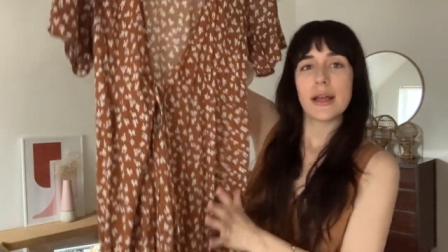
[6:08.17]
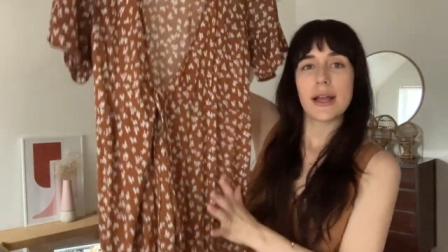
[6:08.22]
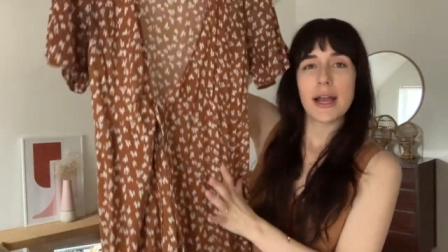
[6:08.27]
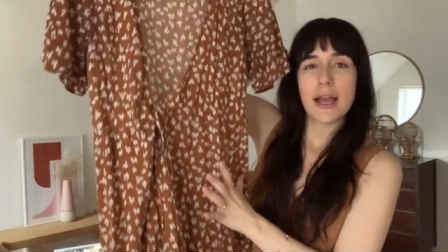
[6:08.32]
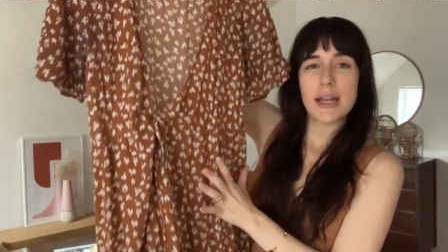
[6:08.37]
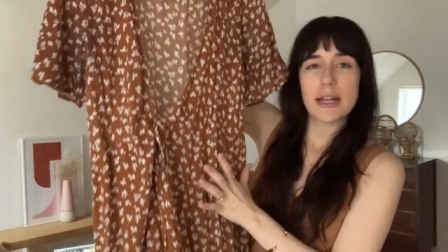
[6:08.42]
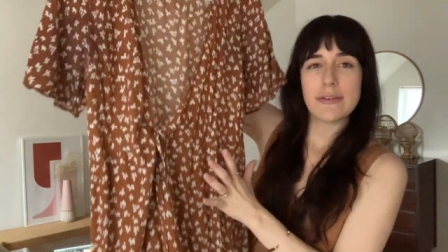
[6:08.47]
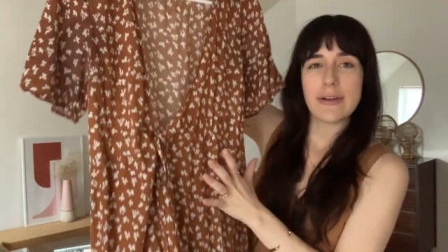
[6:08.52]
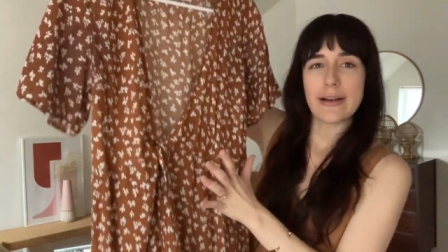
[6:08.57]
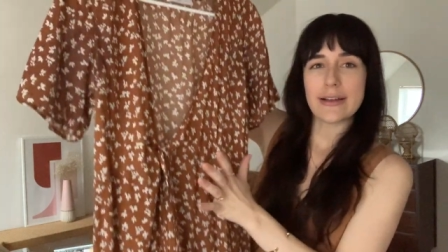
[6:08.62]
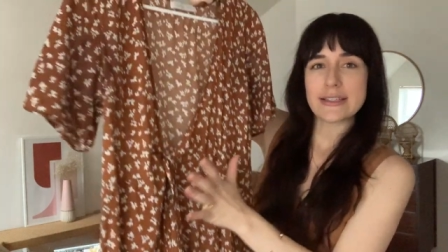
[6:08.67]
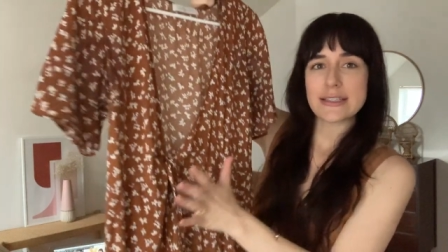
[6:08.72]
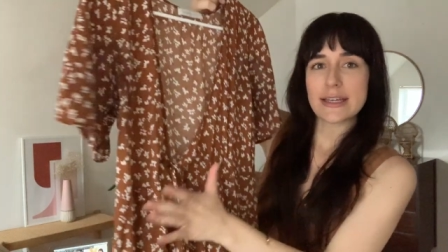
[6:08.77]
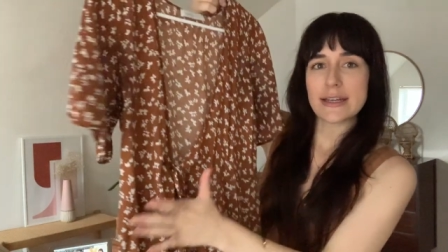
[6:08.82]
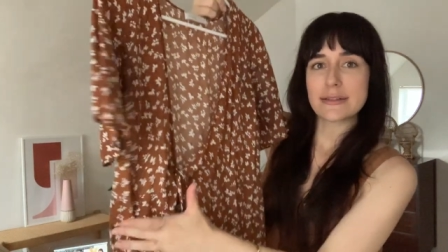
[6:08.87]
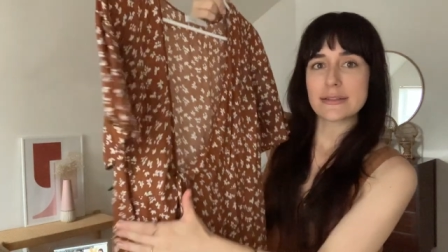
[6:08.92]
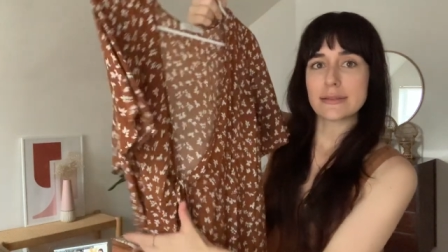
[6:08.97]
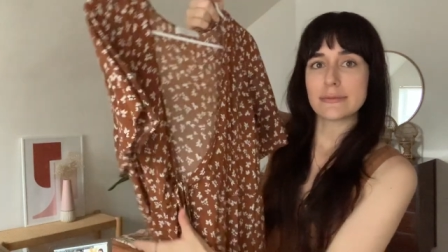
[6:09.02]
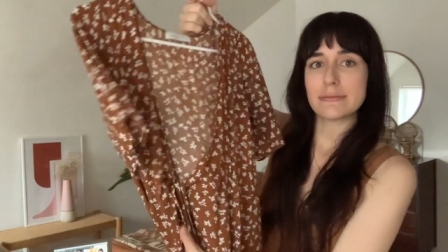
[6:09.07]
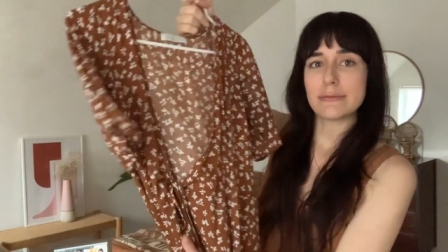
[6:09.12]
kind of has
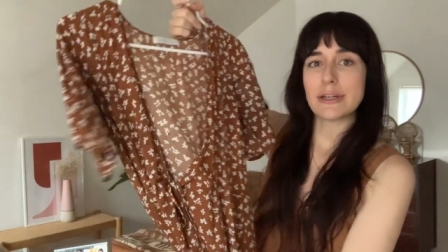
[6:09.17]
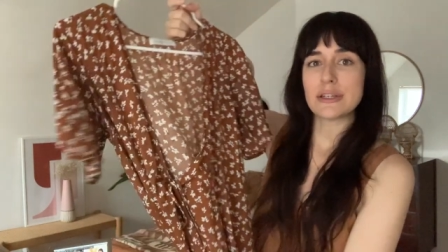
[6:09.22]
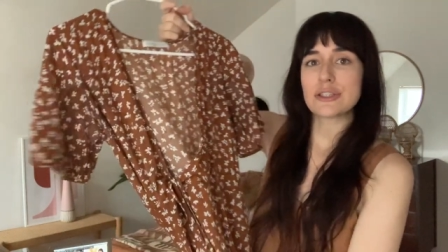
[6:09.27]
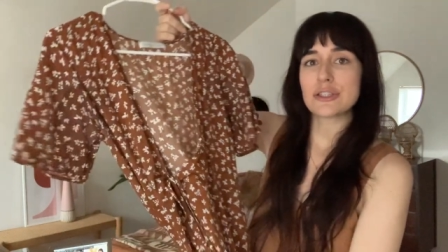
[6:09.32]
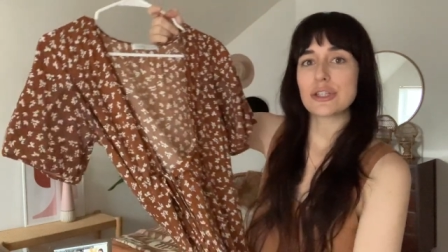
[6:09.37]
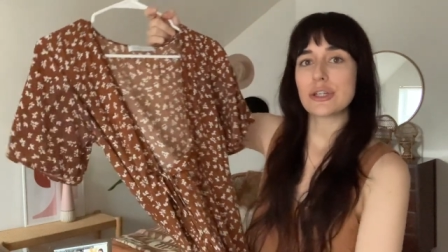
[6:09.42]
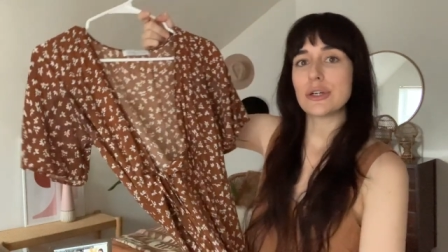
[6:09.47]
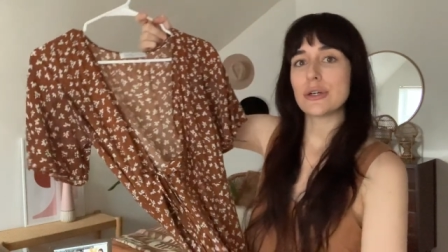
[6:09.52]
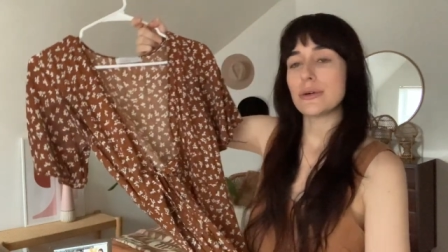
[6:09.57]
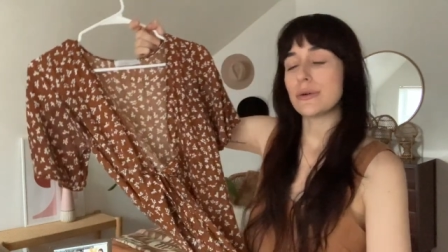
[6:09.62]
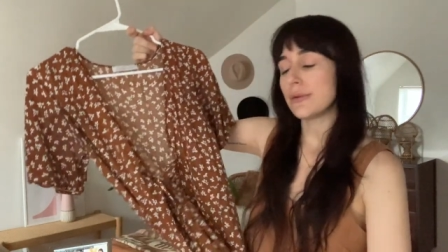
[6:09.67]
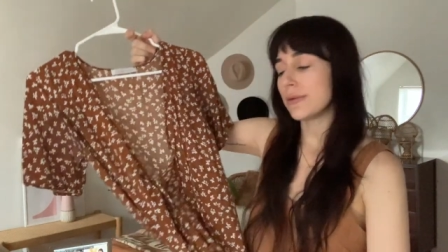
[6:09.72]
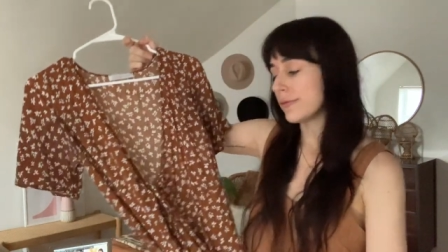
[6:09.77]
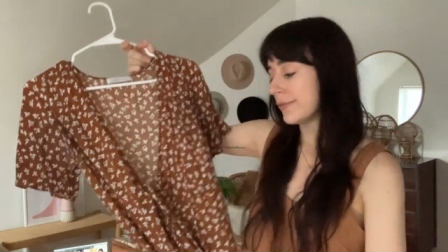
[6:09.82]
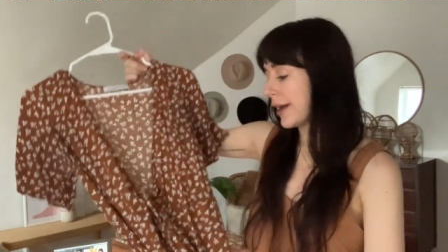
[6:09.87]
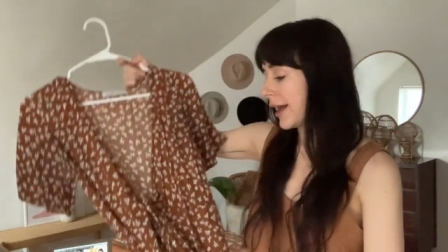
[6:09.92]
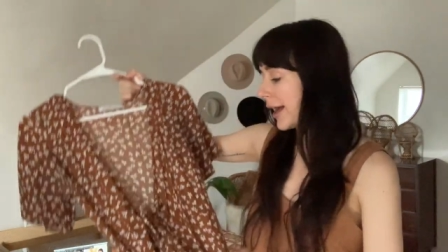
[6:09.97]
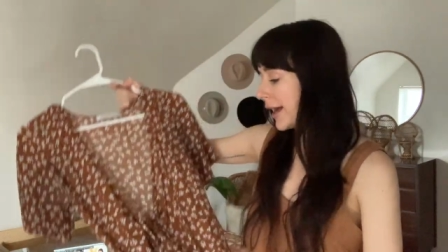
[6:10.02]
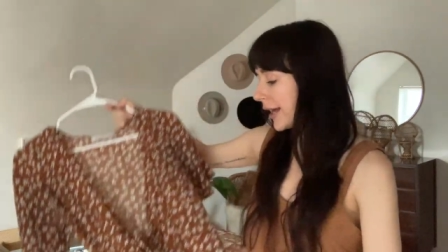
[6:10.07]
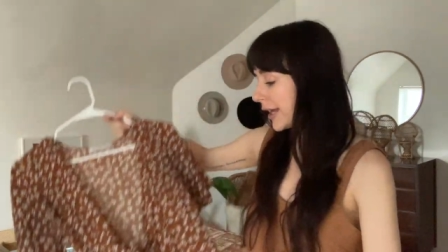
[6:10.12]
like some retro
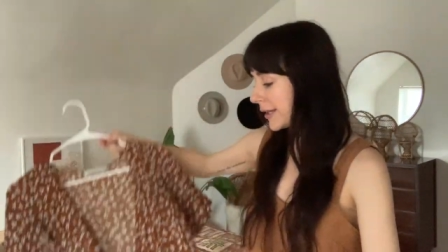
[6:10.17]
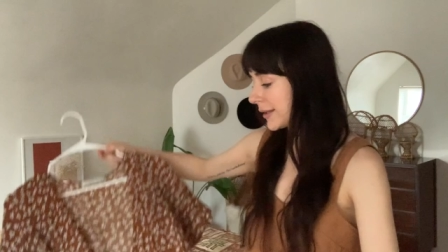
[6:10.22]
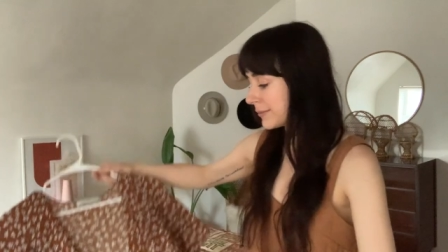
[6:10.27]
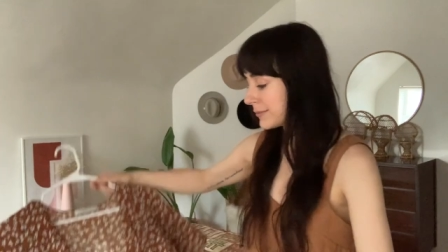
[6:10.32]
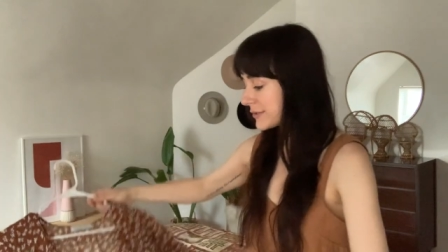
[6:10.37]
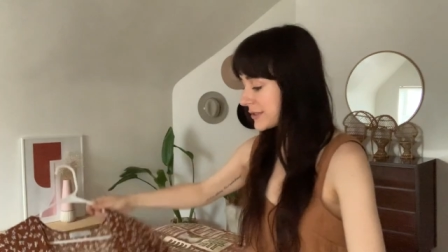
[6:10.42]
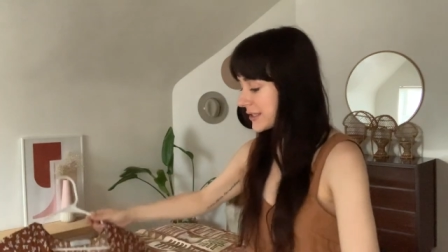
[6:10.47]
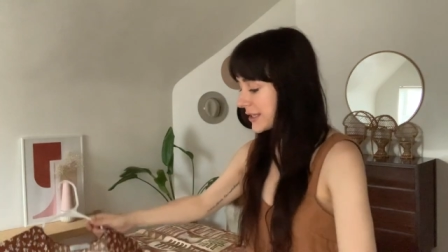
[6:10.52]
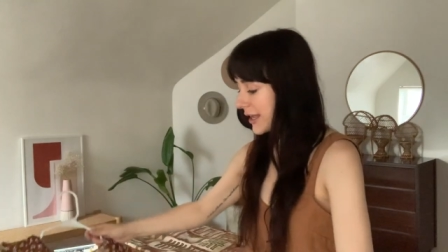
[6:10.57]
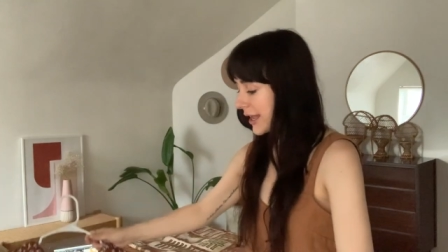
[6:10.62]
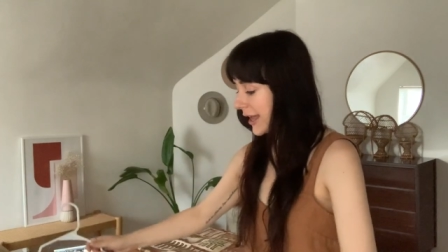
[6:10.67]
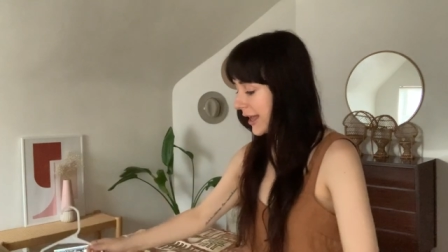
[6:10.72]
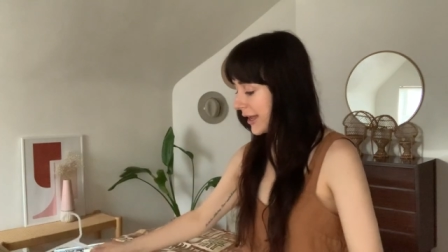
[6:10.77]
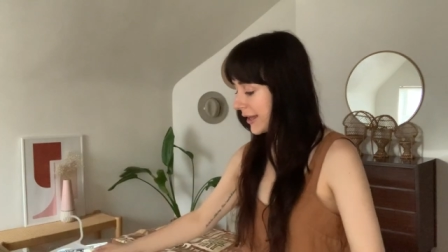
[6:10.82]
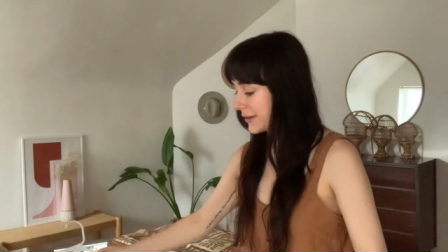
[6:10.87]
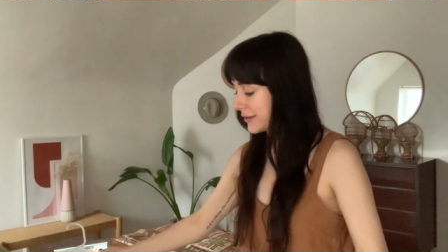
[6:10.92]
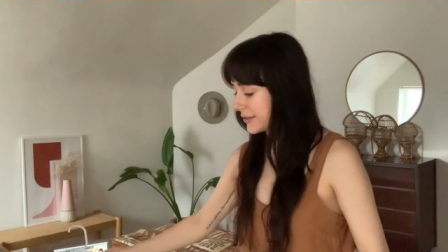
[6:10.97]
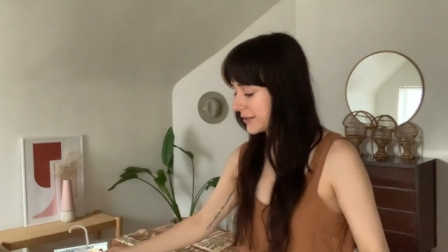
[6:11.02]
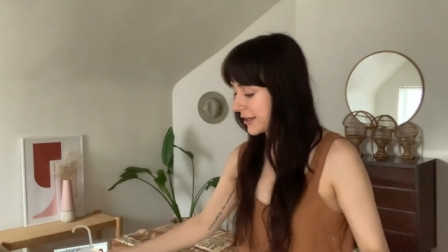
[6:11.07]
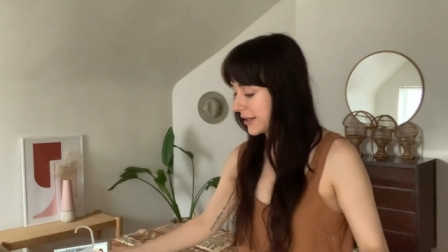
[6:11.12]
vibes
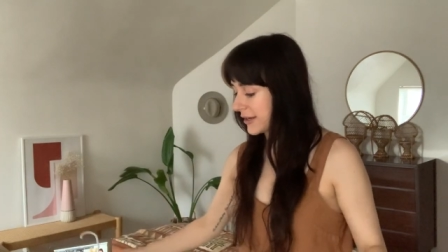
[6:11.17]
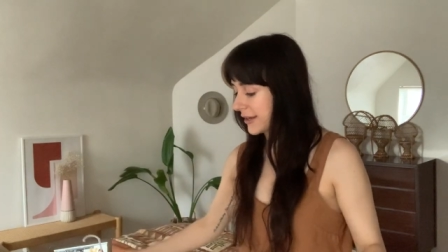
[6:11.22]
and